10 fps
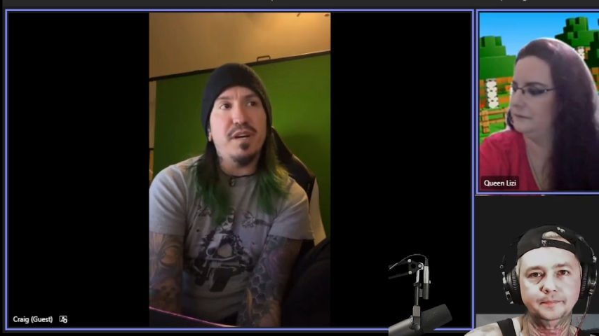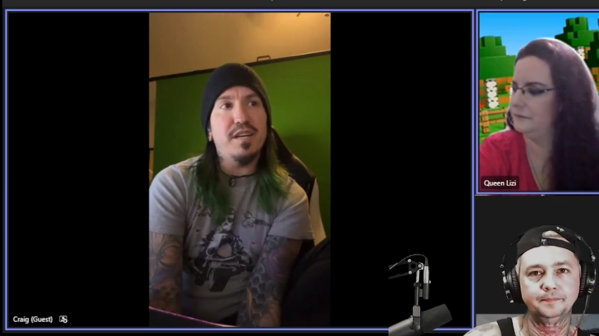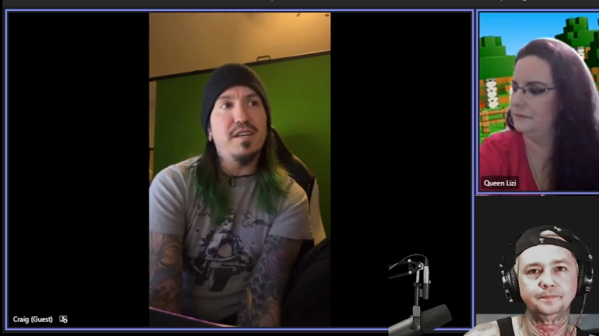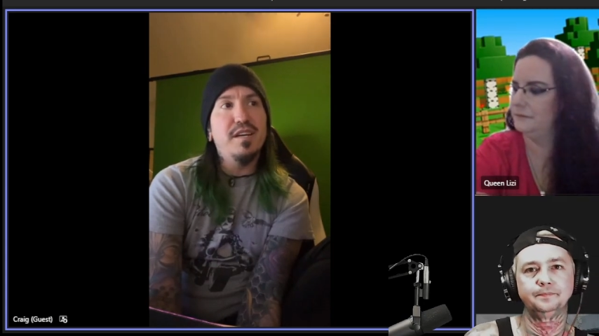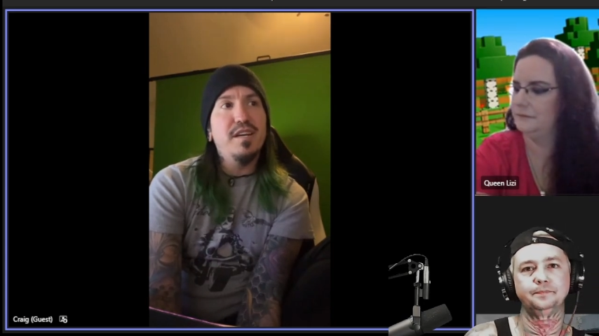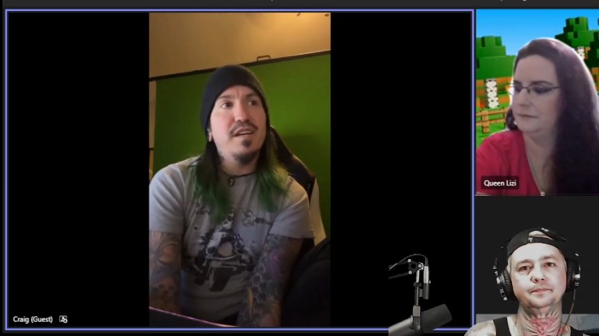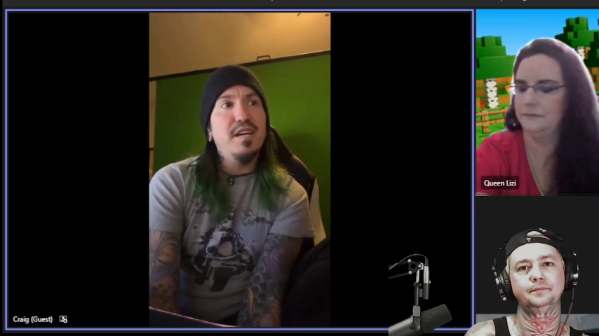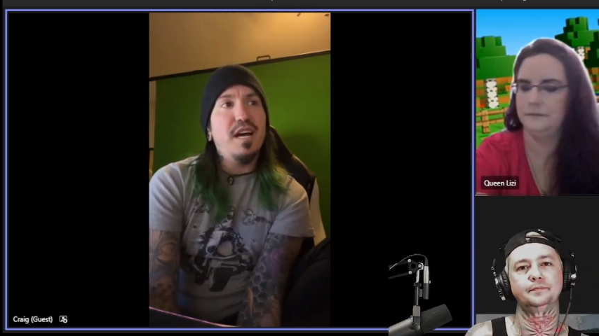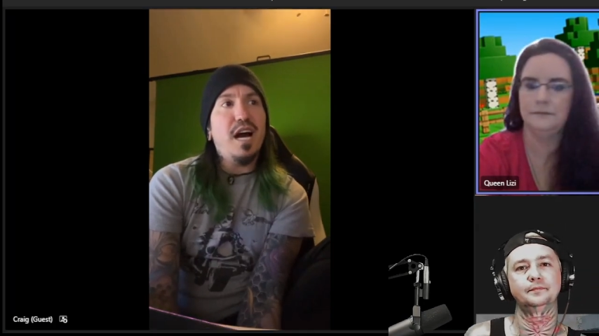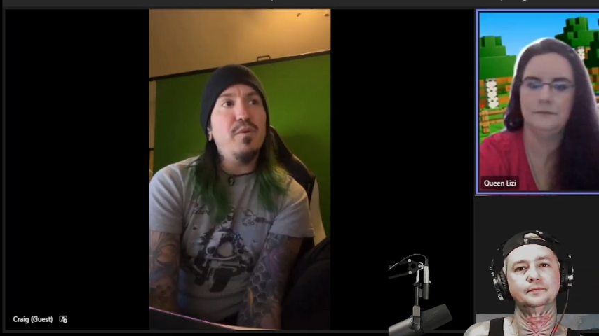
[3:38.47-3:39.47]
Speaker 1: But
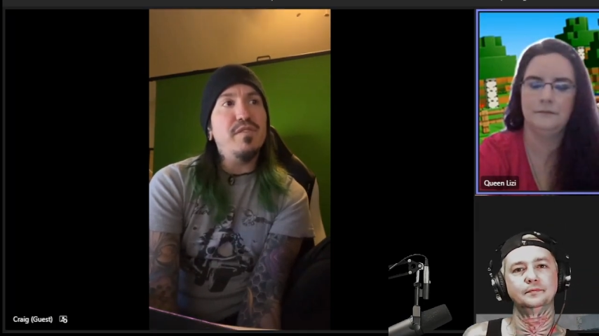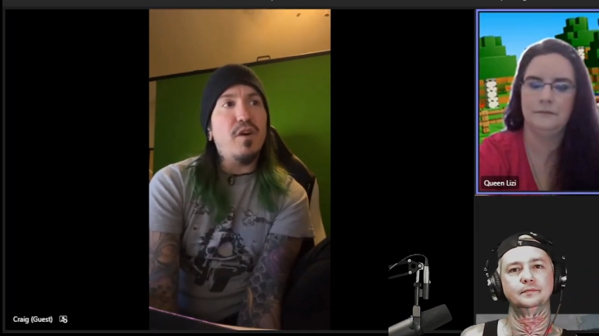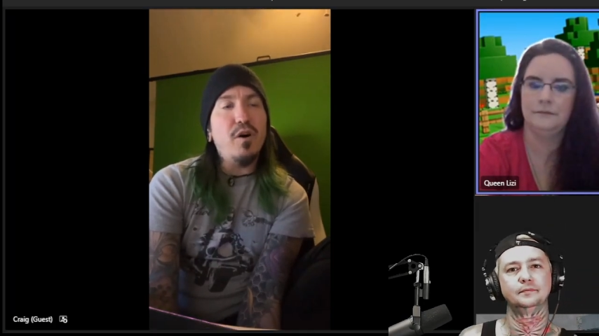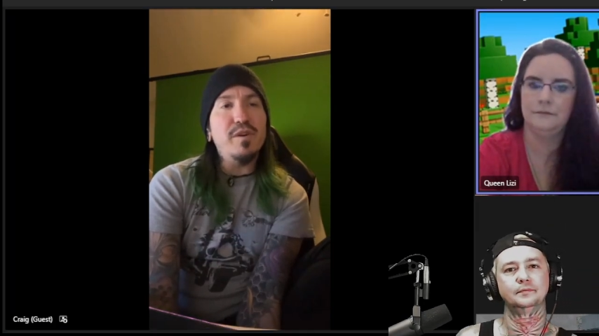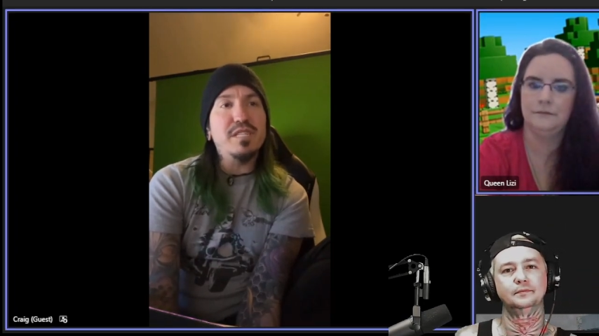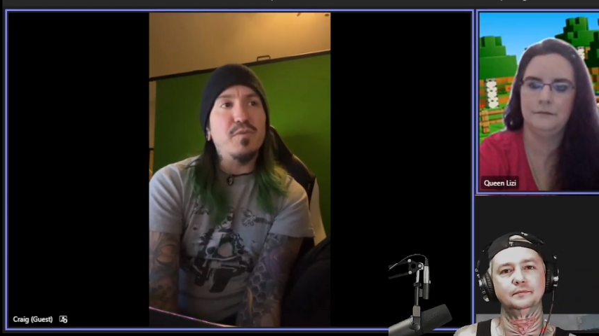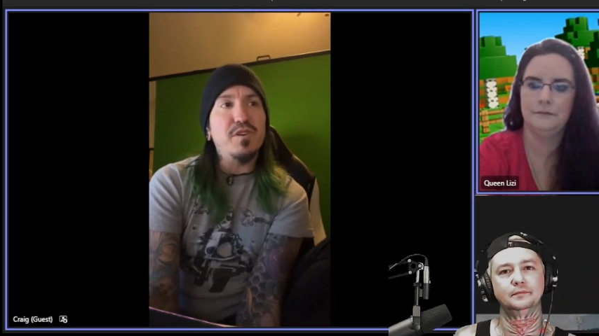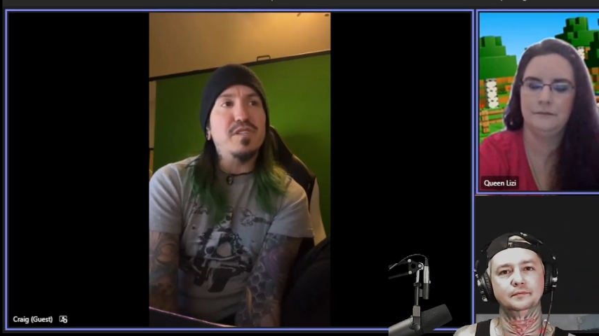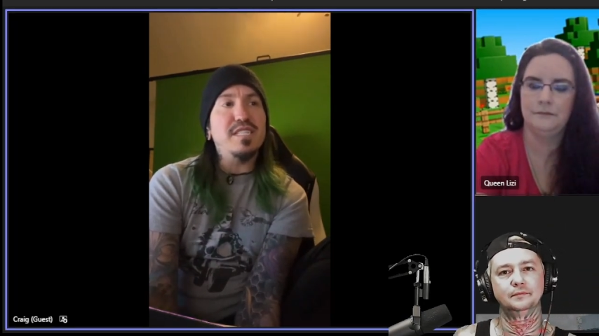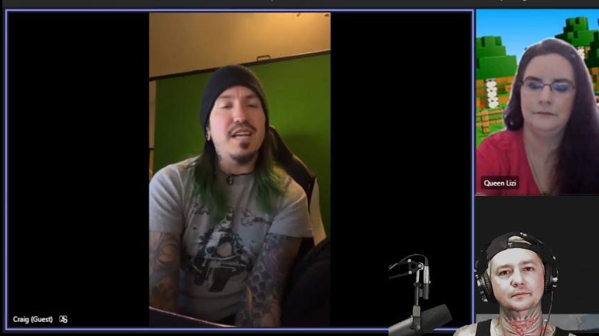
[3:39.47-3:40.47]
how we've always
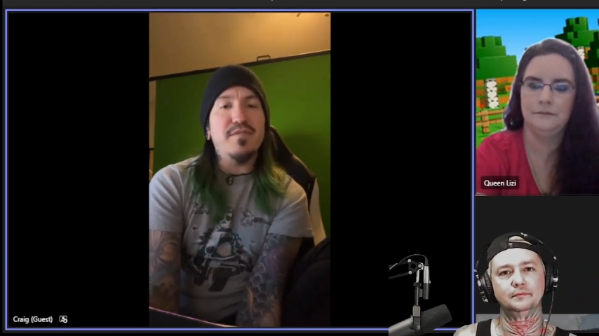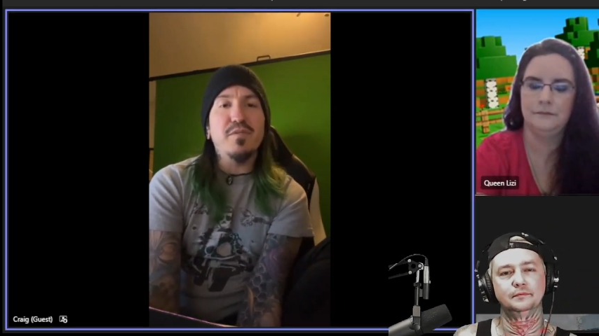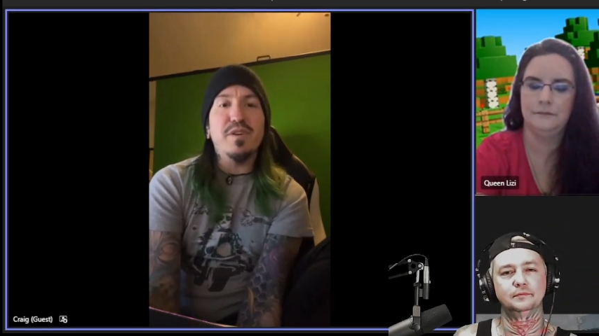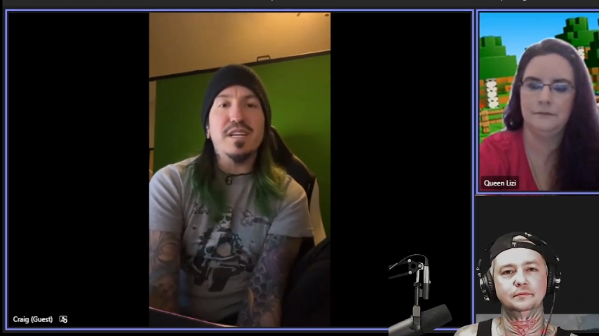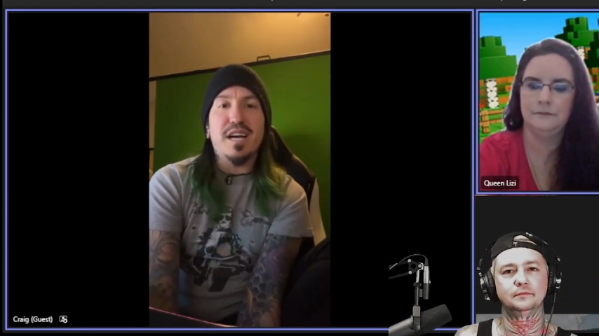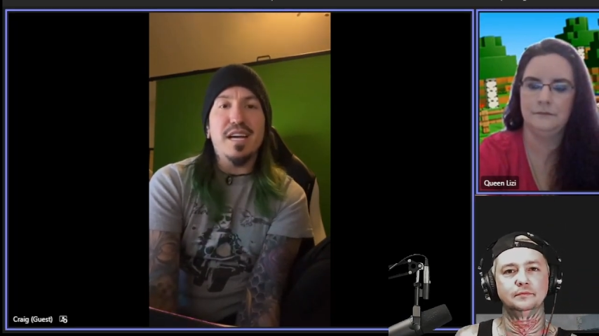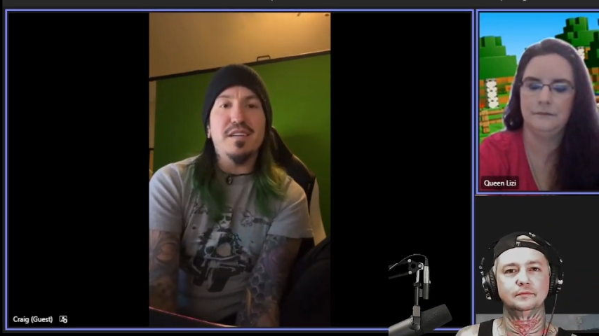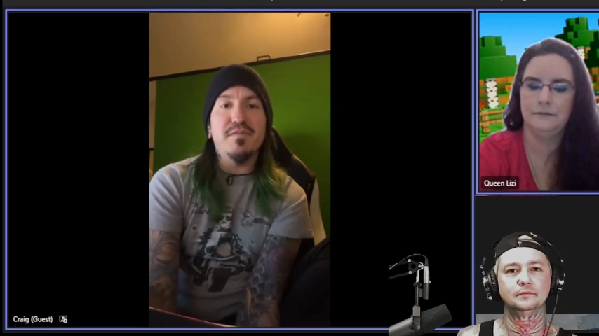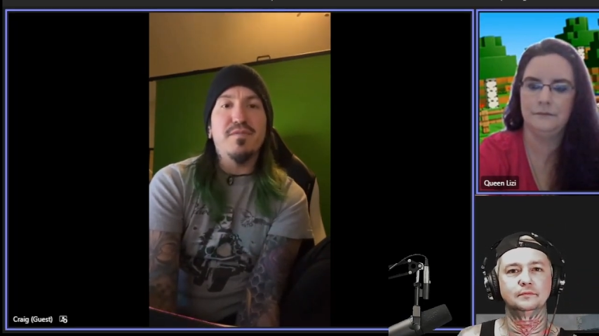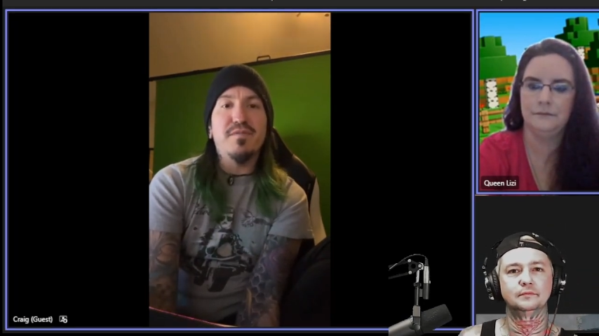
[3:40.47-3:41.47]
worked is everyone
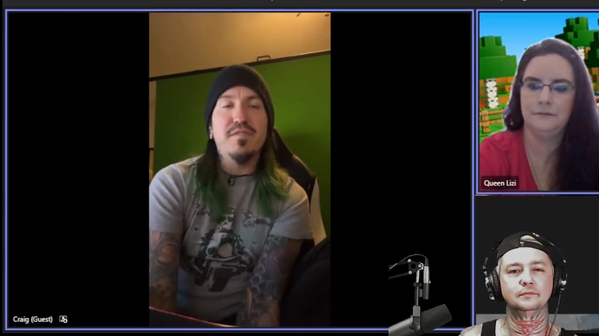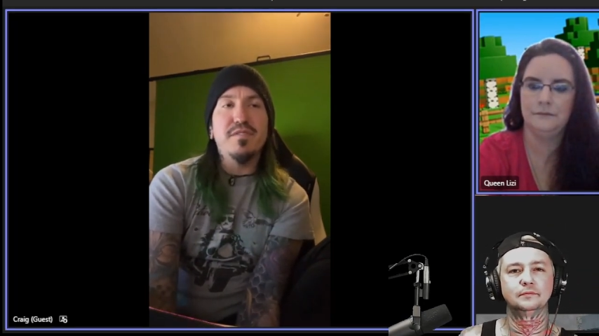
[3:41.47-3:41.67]
kind of